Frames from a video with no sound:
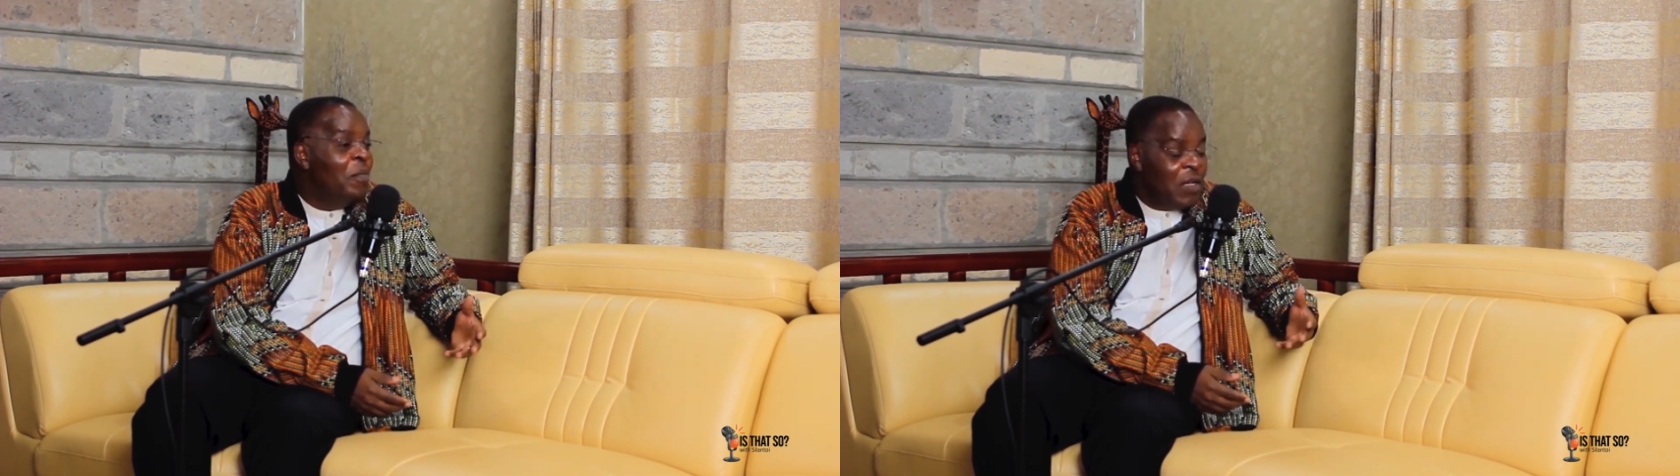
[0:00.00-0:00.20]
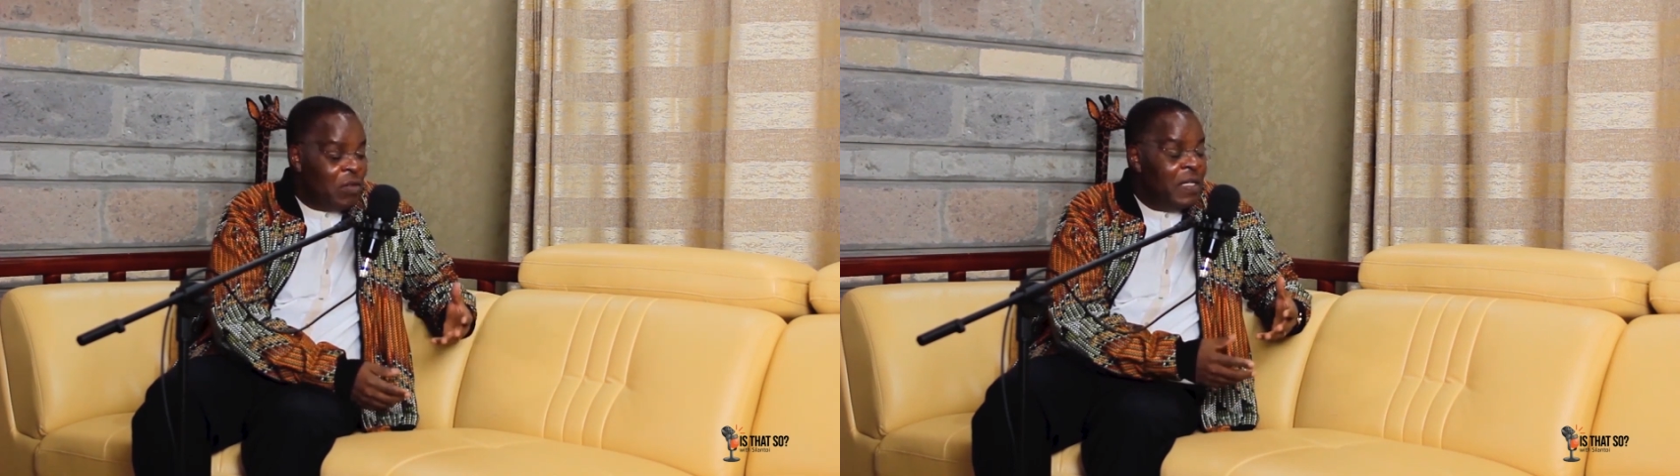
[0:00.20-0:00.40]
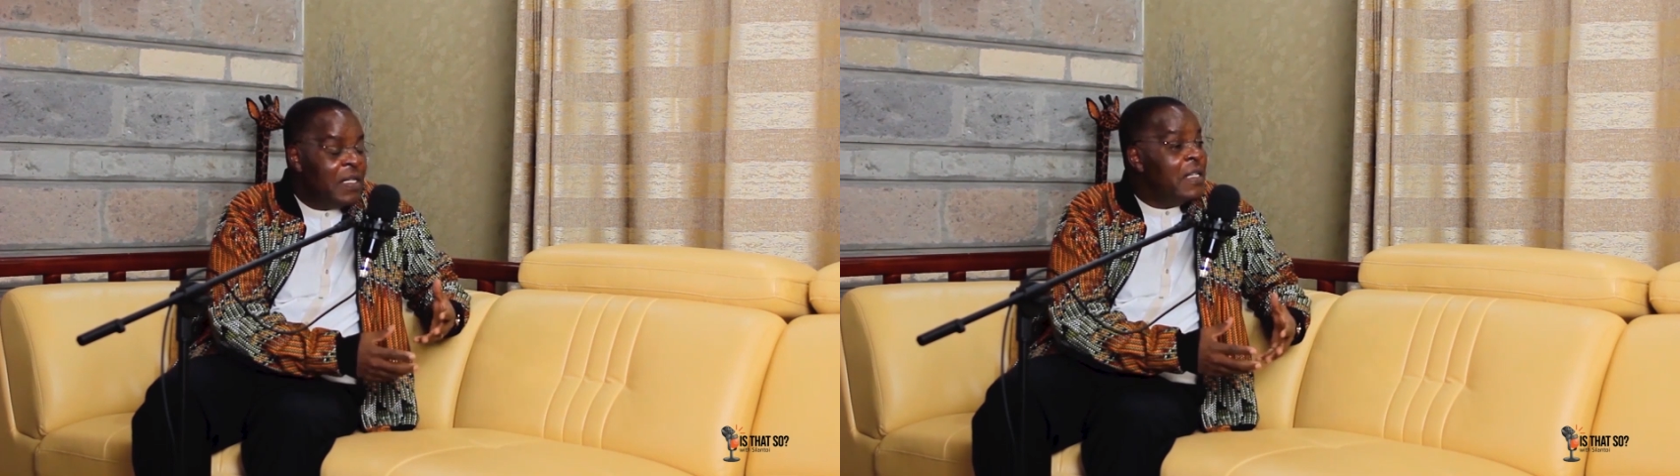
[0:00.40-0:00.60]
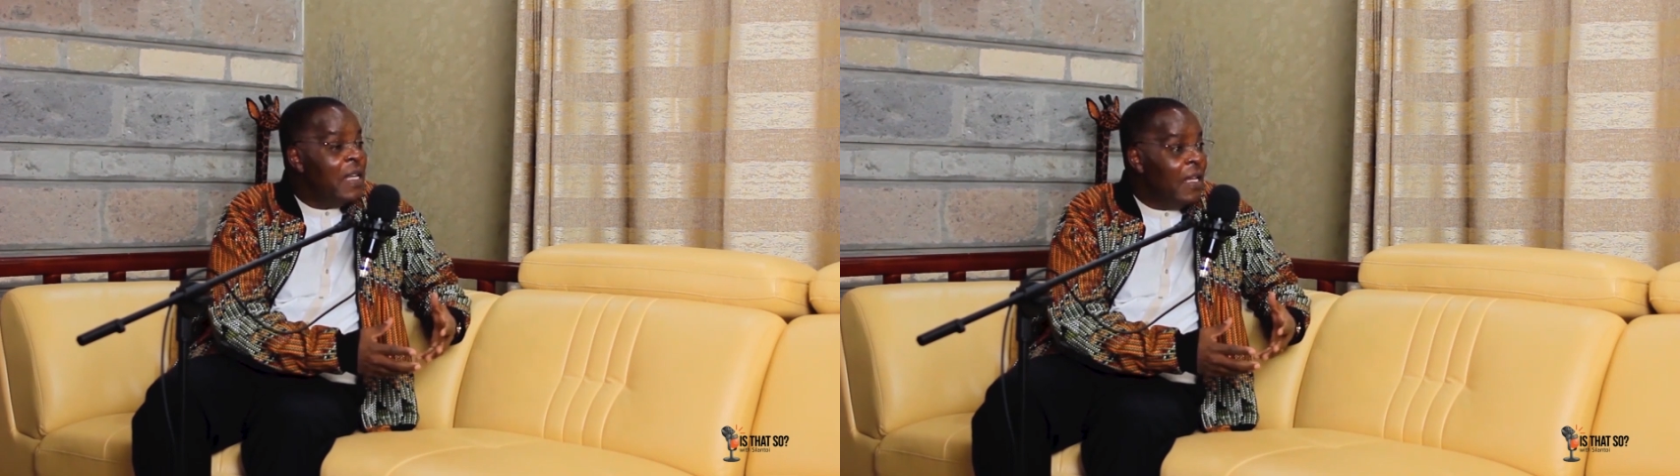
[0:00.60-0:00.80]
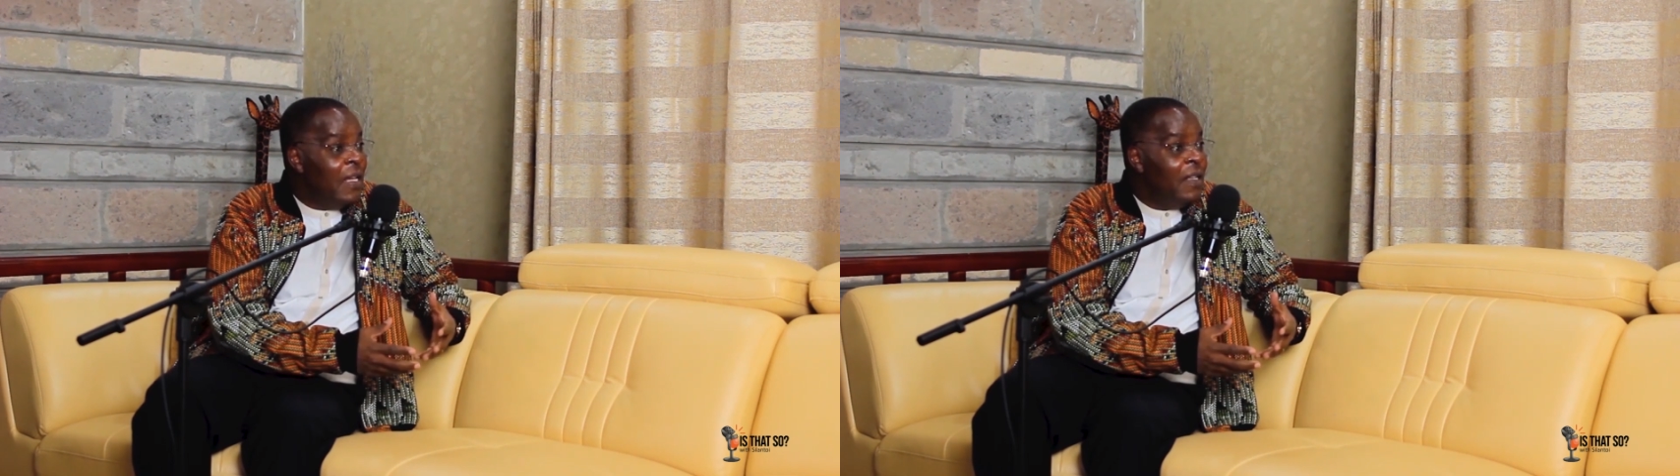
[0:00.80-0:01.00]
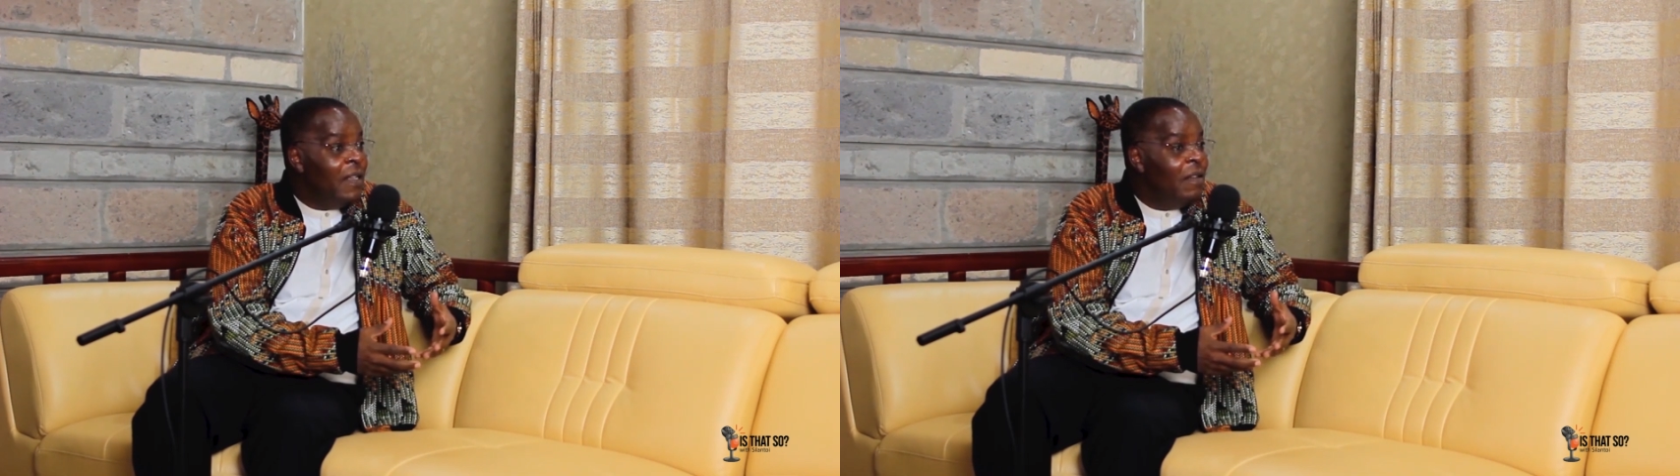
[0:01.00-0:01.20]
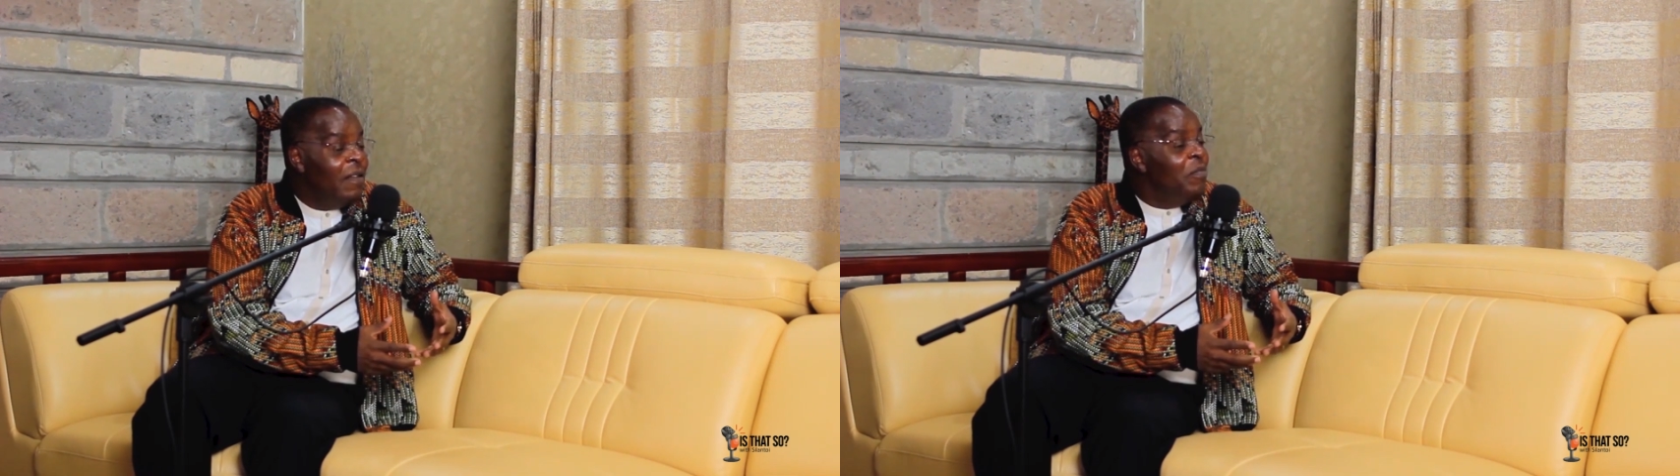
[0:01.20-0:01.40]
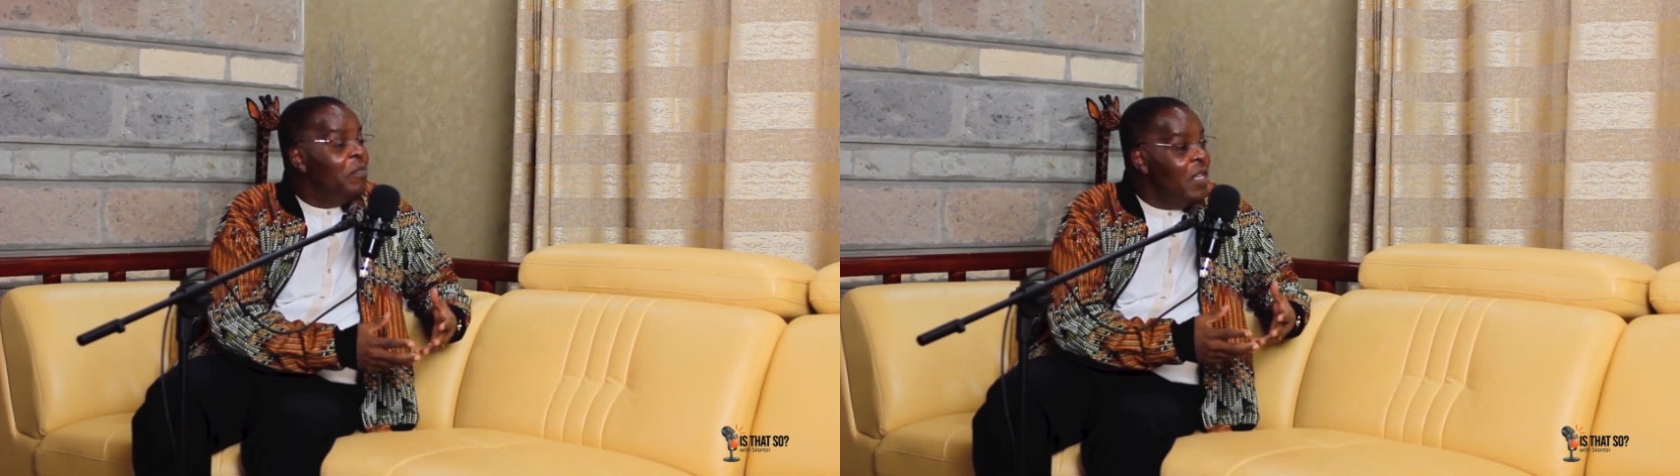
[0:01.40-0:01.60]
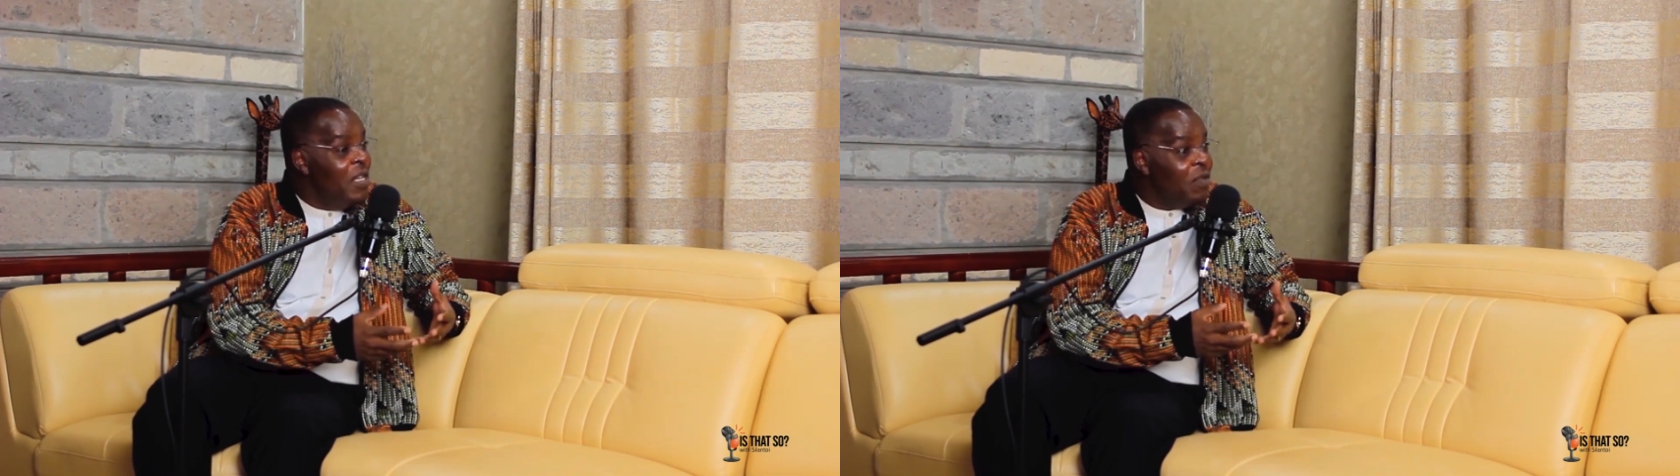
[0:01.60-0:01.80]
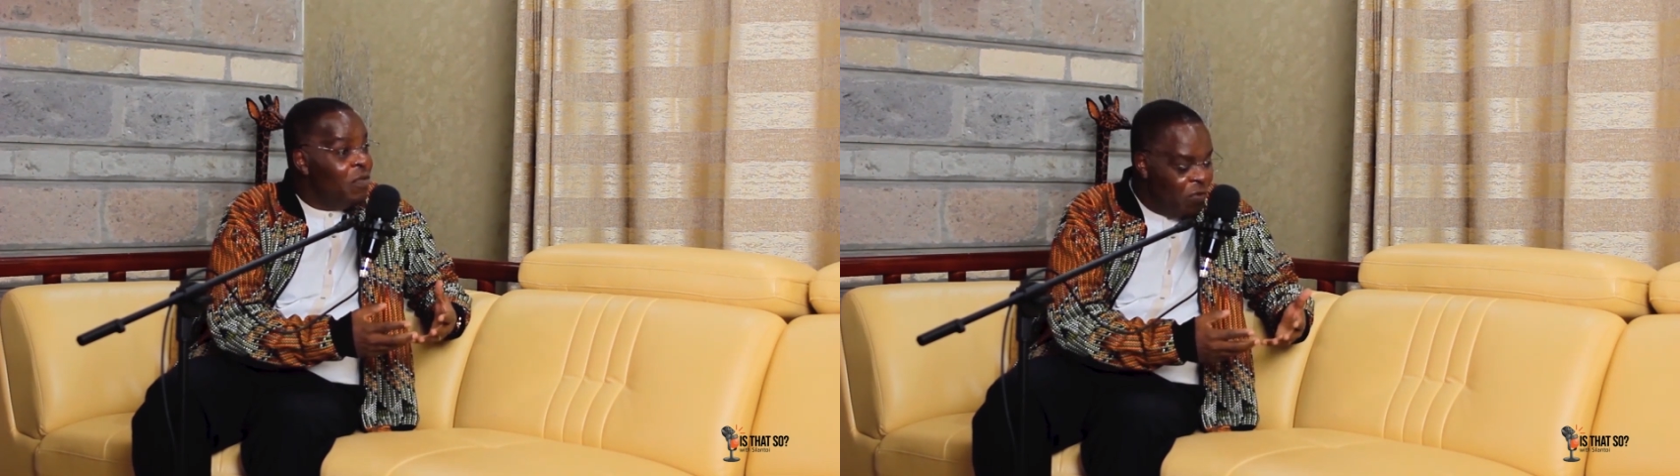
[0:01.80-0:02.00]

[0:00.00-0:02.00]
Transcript: But we'll say, please